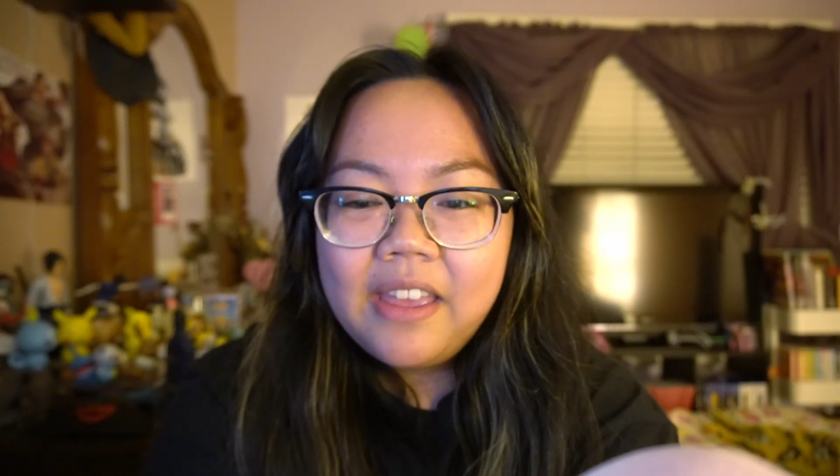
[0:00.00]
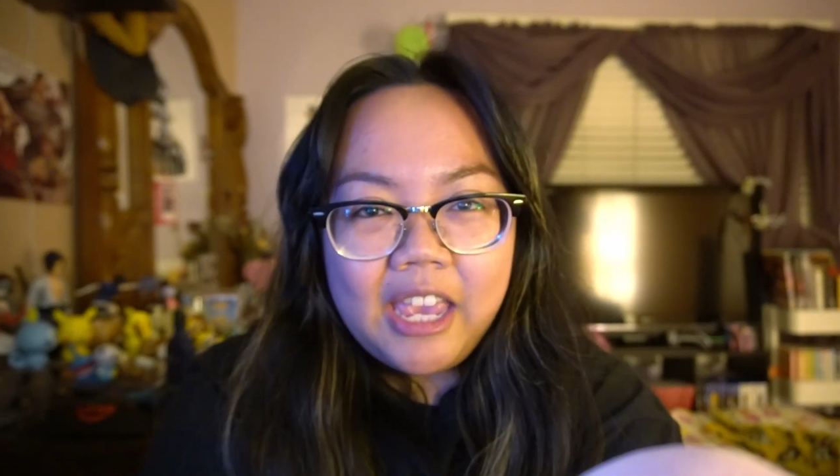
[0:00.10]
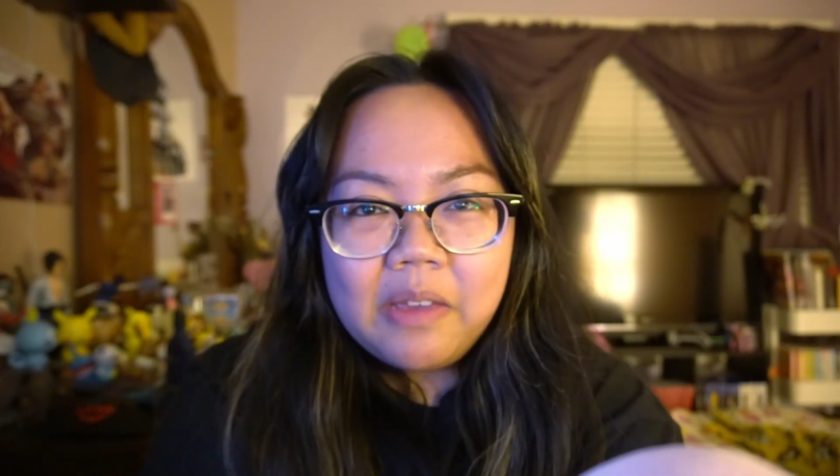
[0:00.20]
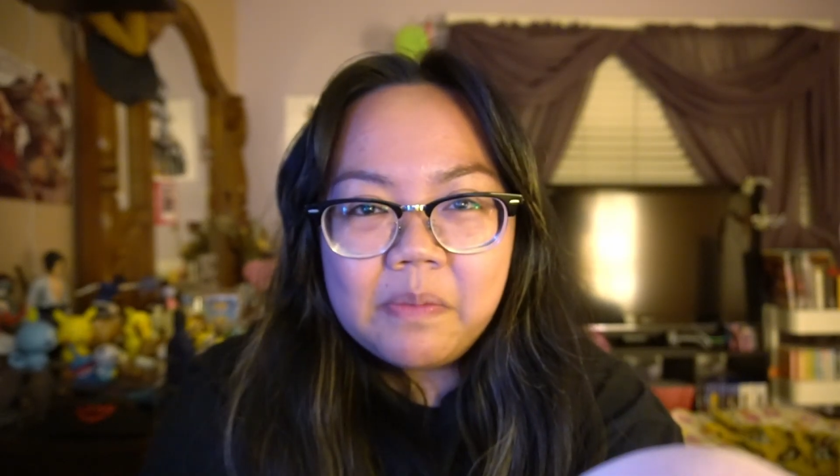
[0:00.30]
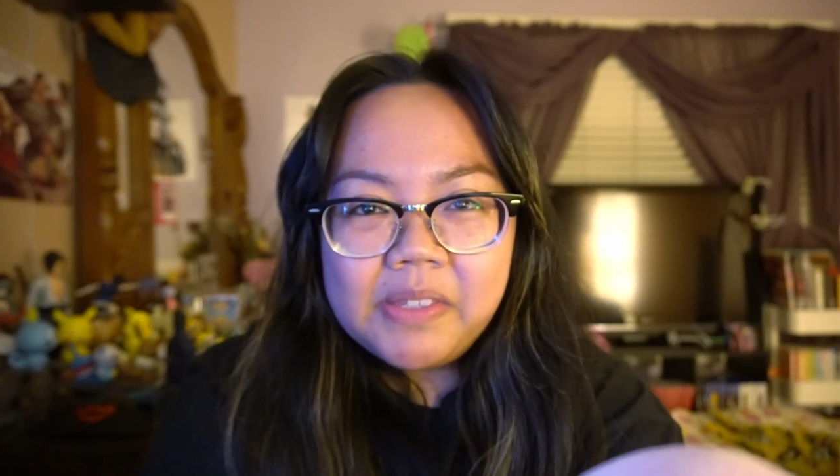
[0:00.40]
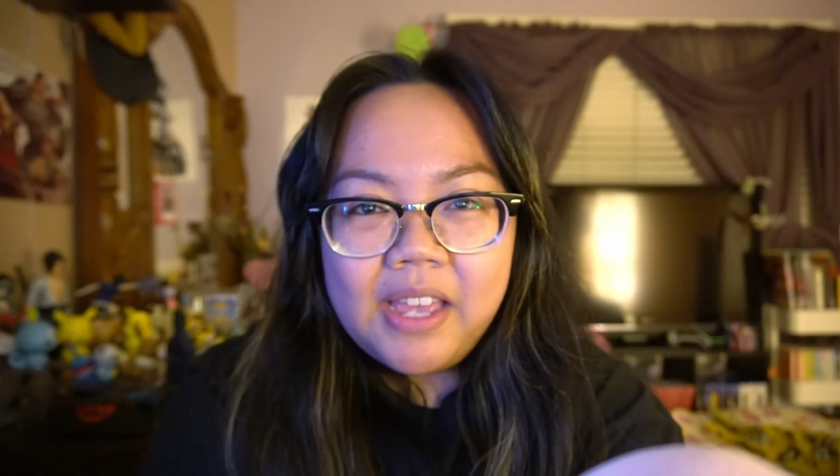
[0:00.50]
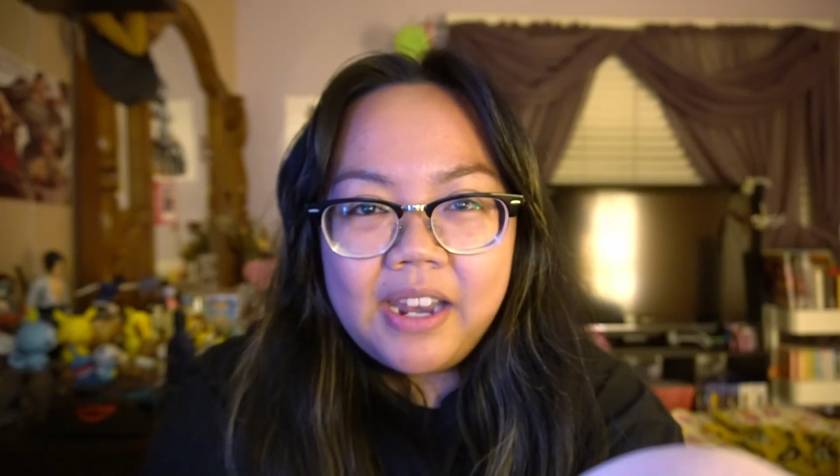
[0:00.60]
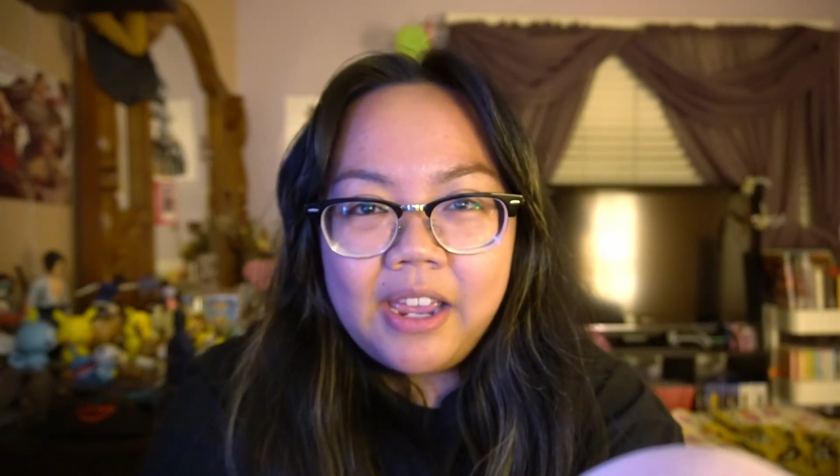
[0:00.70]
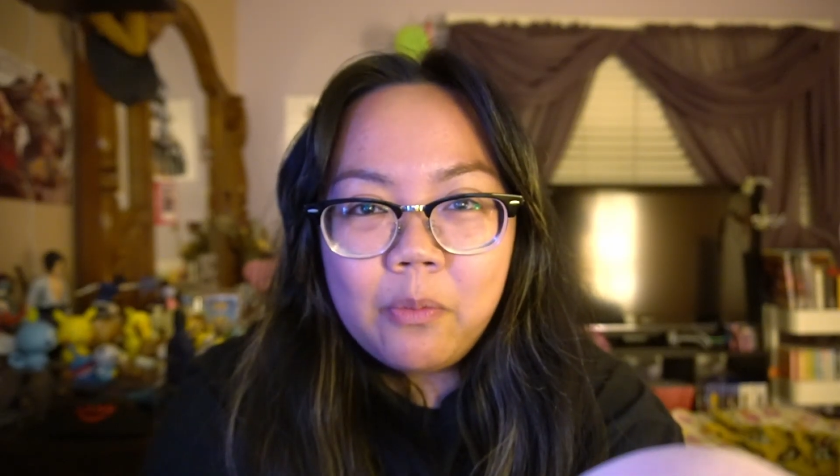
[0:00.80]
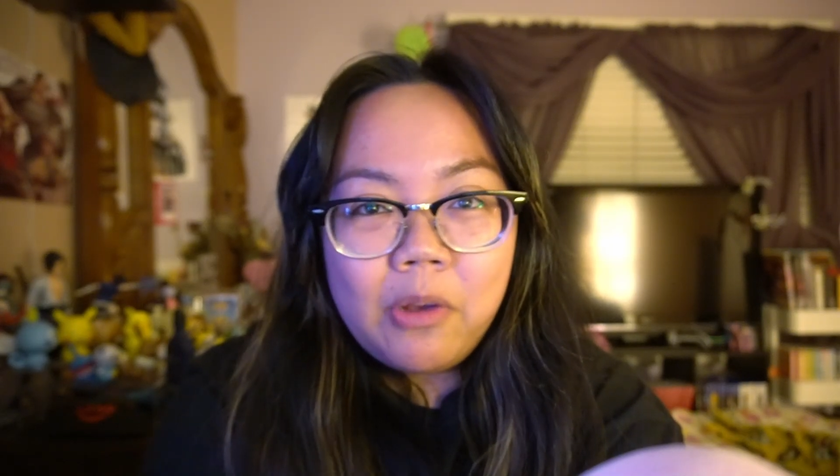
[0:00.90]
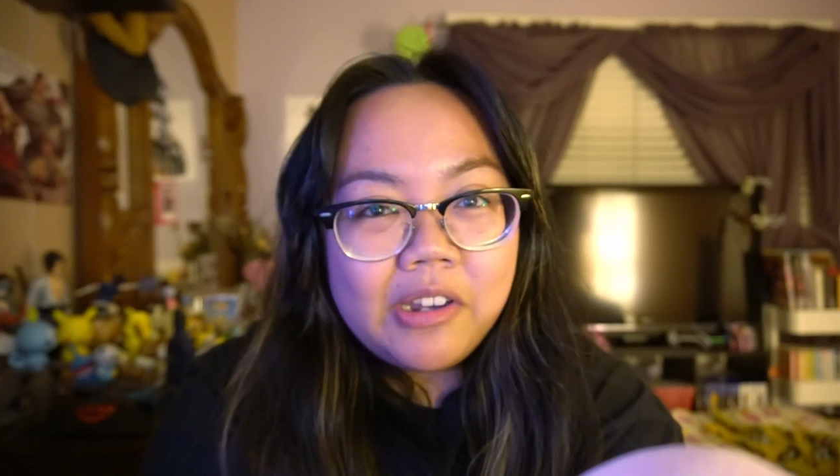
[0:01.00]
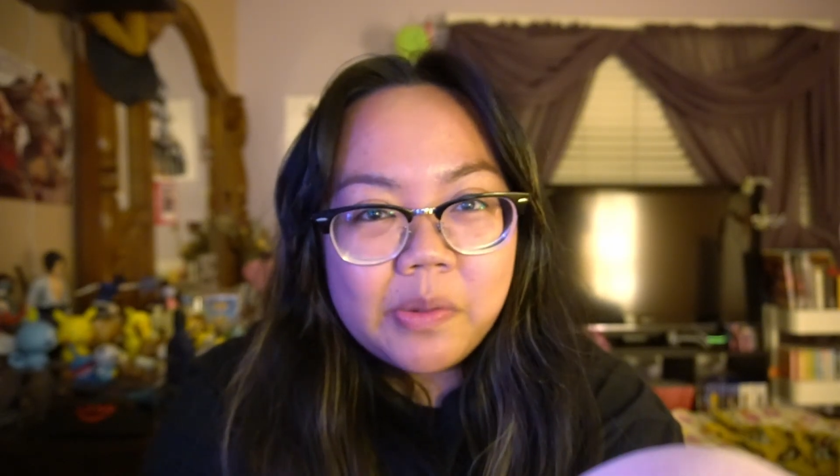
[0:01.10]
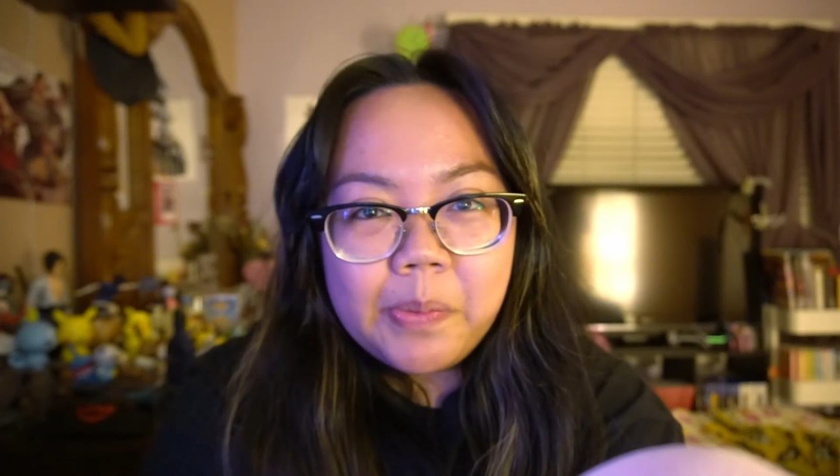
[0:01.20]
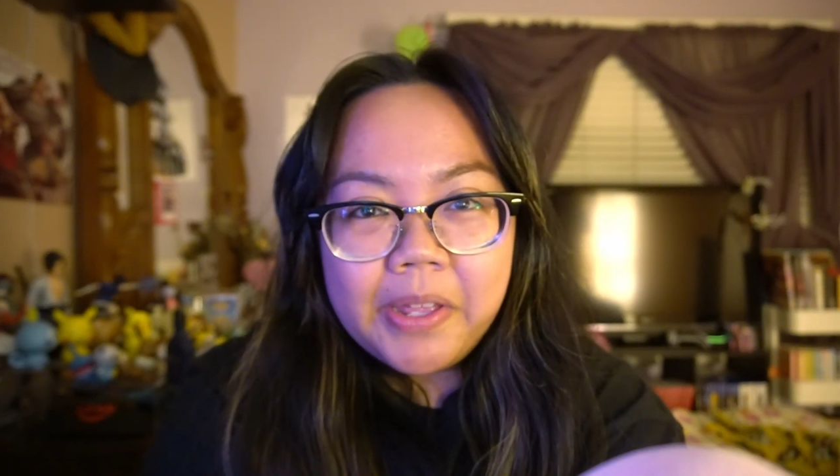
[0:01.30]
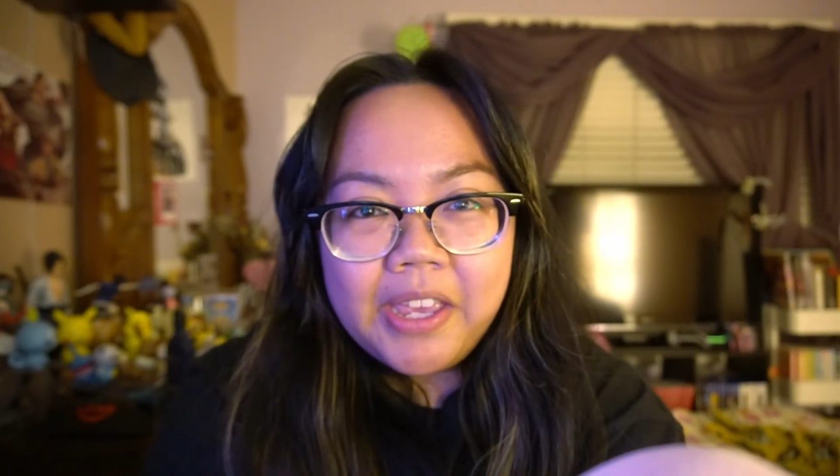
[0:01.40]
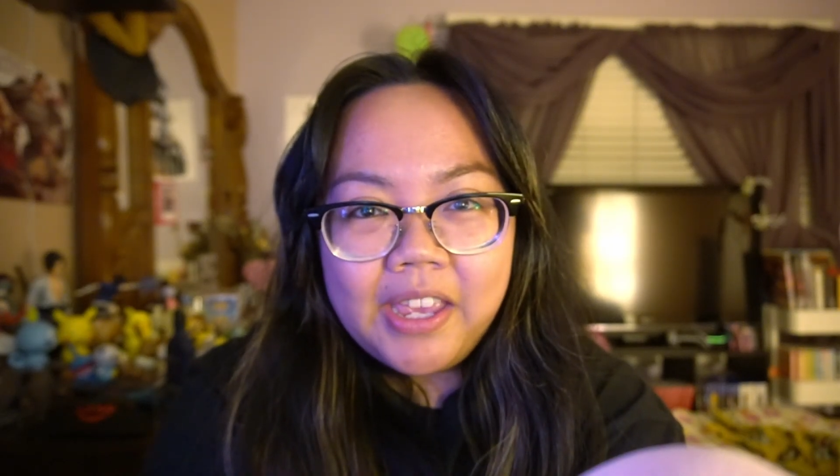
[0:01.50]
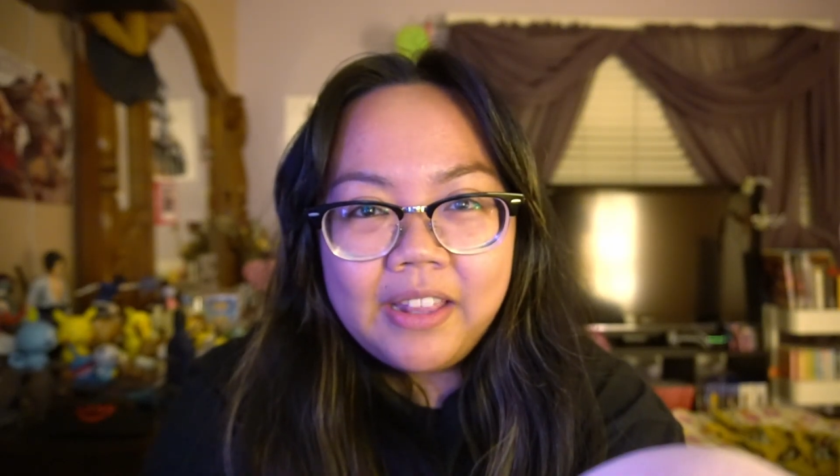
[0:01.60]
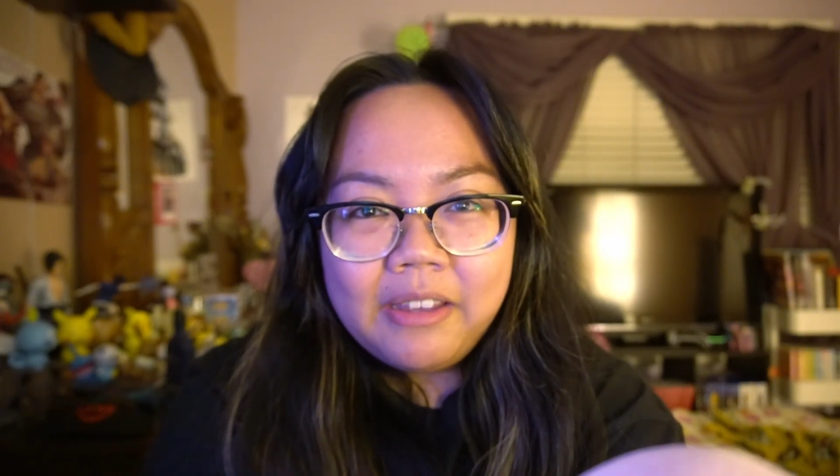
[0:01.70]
games that I want to play,